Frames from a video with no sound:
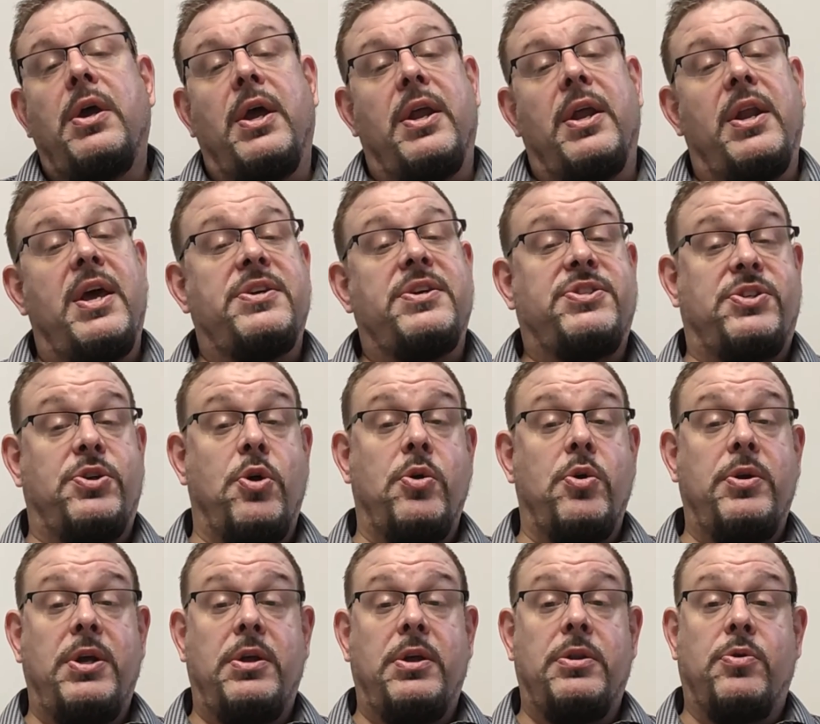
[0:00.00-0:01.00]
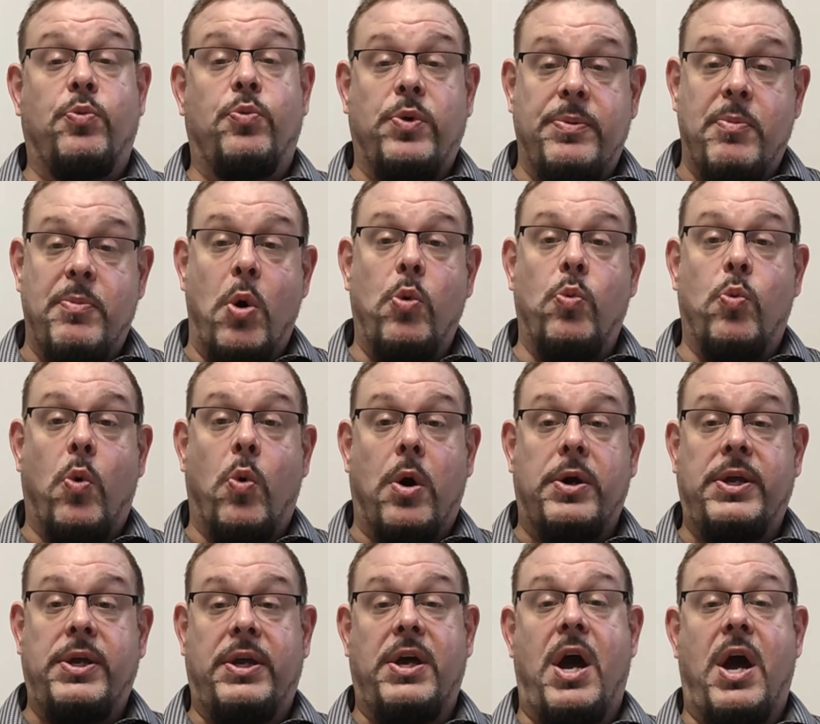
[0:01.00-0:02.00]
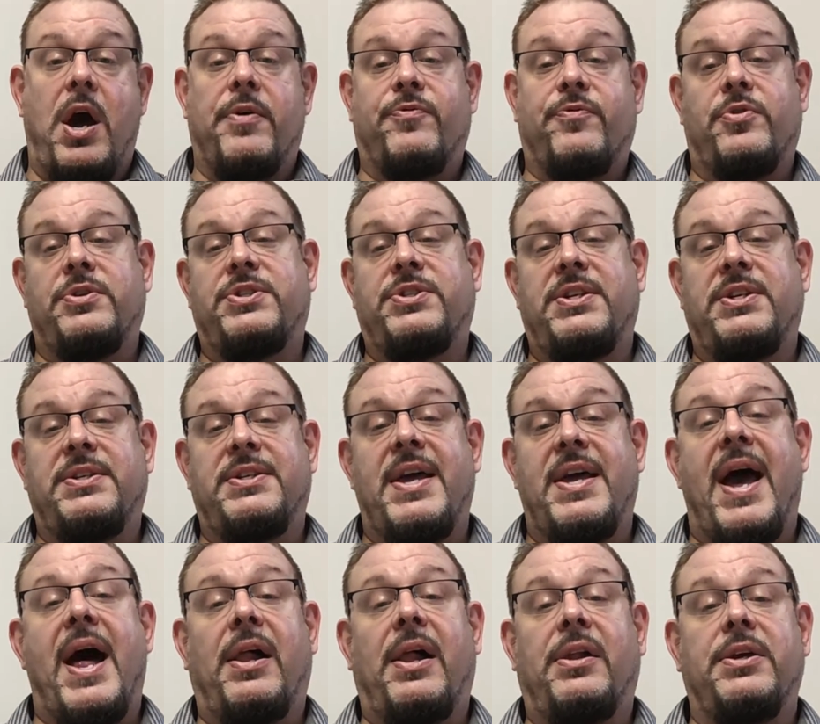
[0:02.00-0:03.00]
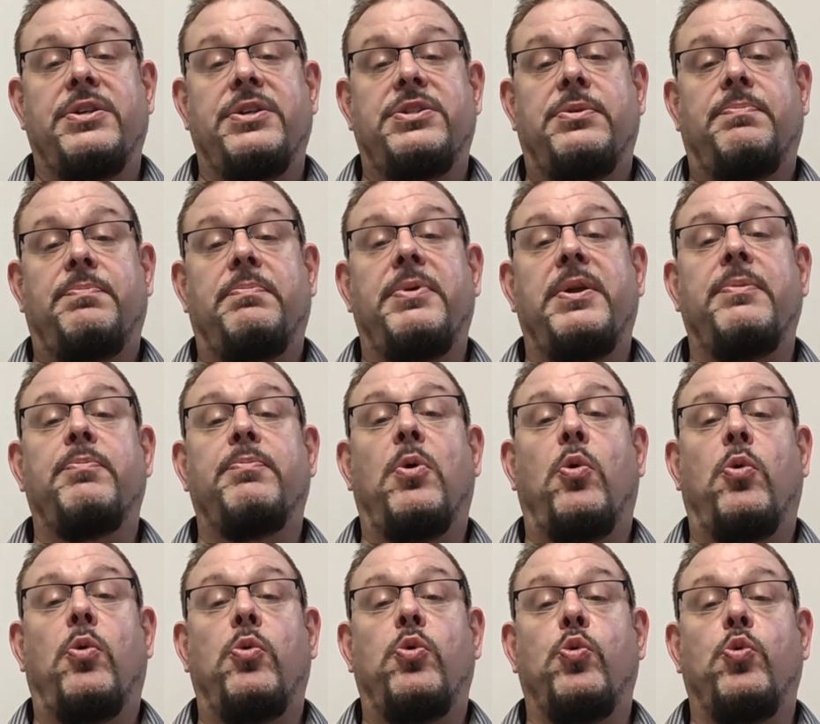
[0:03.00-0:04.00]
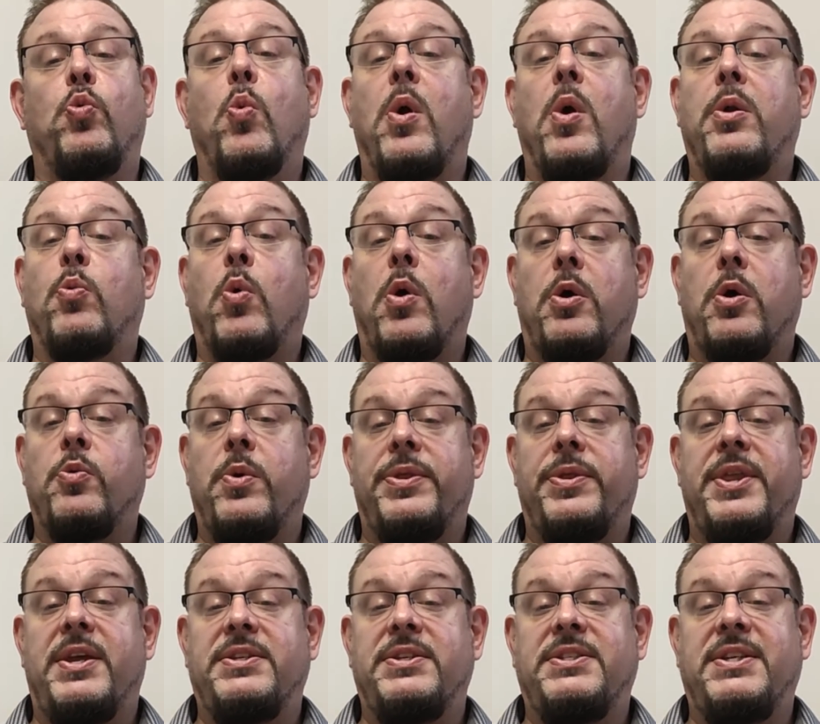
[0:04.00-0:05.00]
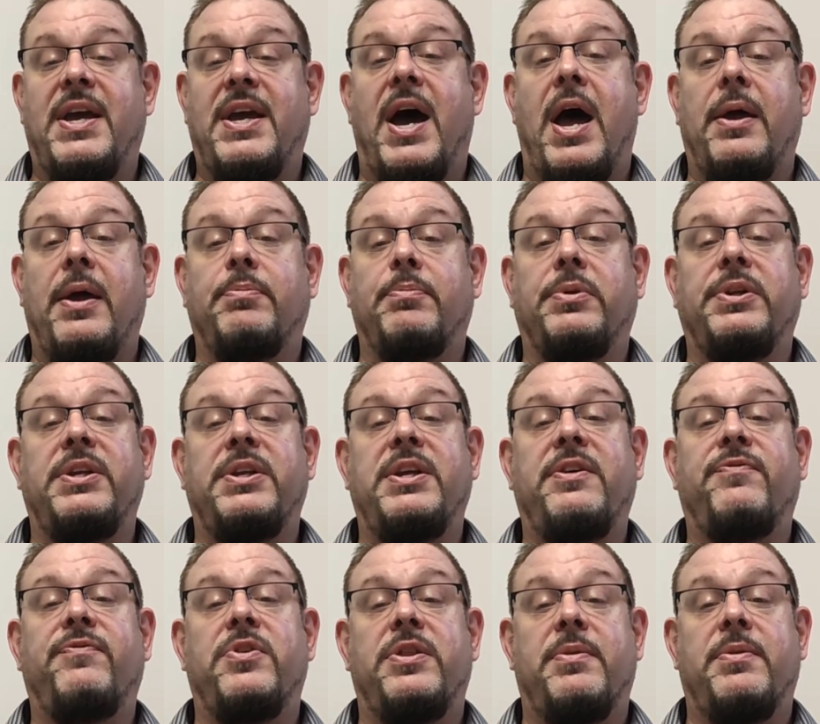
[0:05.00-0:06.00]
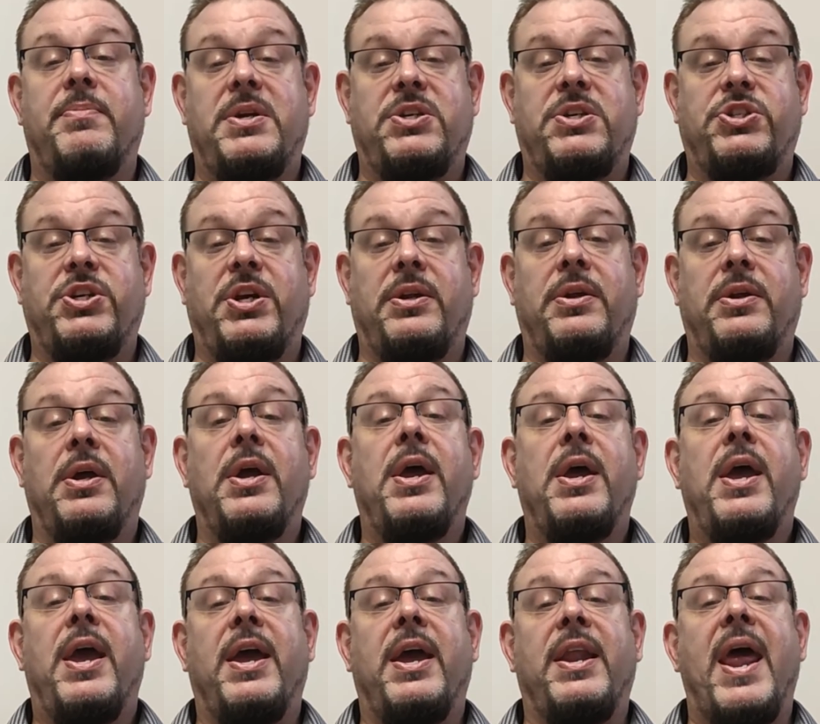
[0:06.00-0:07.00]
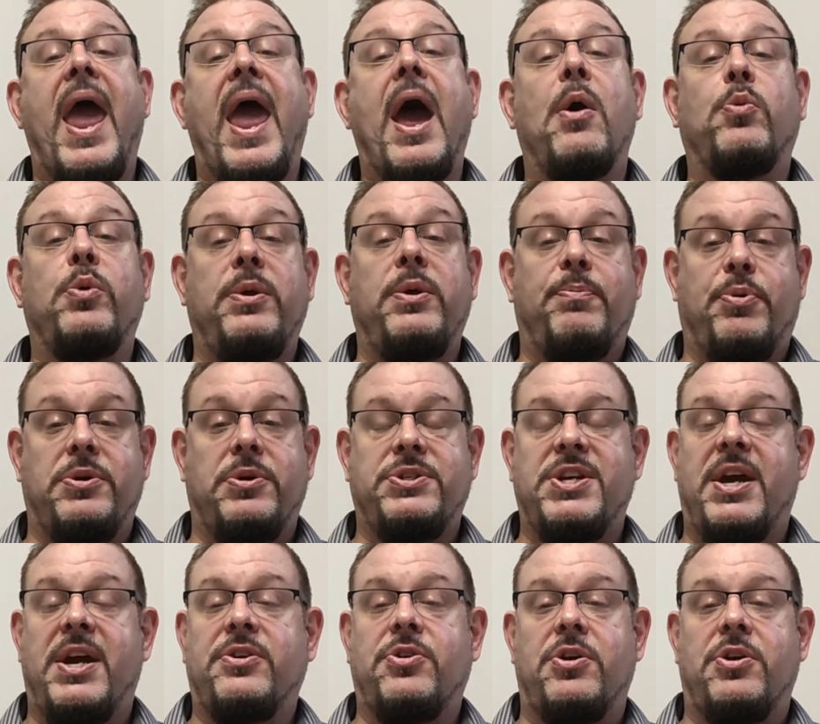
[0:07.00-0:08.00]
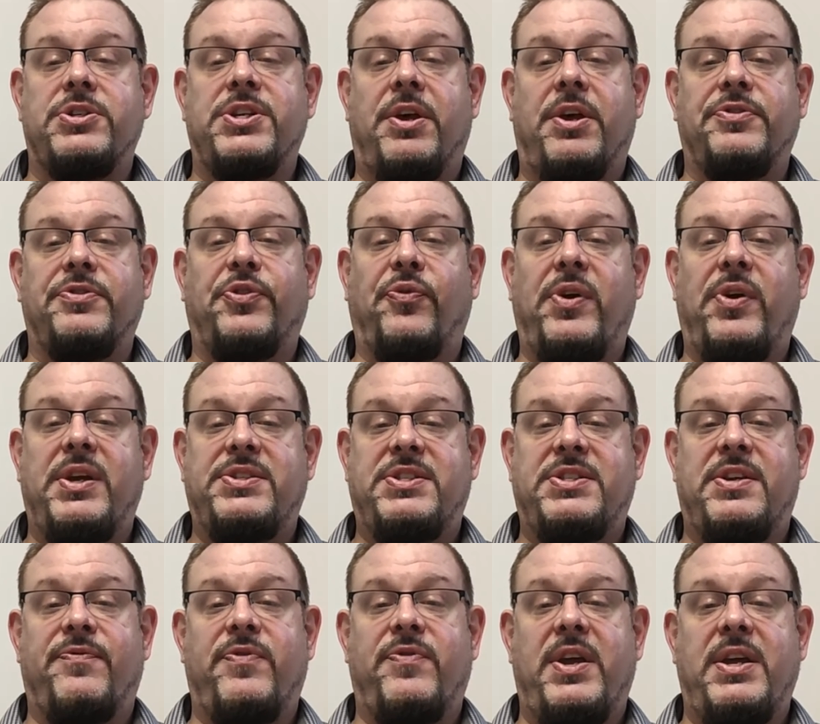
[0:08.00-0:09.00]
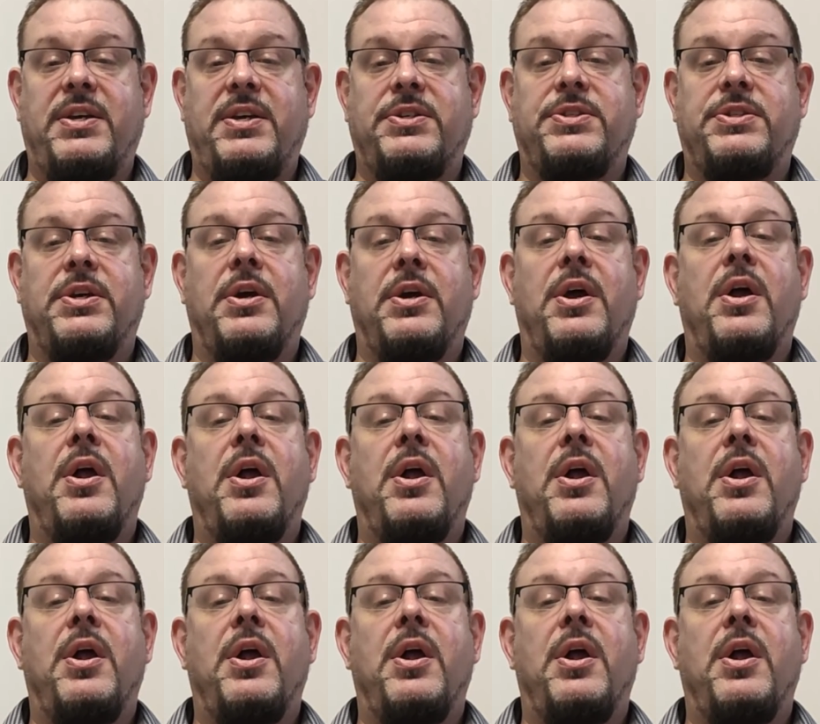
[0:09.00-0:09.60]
And as noted in the remote working conference in Dallas, people who want to work with NTI believe in the mission and how we project ourselves face to face.